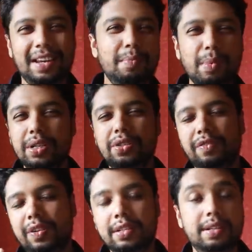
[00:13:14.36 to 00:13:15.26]
3 months
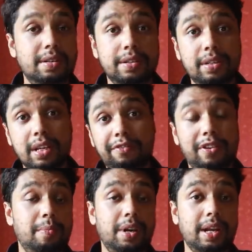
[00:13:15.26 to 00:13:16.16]
of consistency in
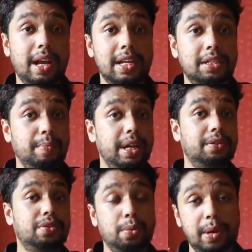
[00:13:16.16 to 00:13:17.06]
February has made
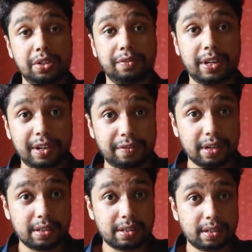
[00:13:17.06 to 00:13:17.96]
so much of a
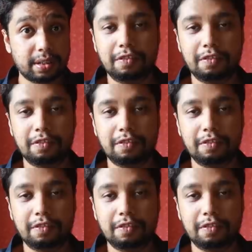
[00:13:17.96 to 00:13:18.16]
difference.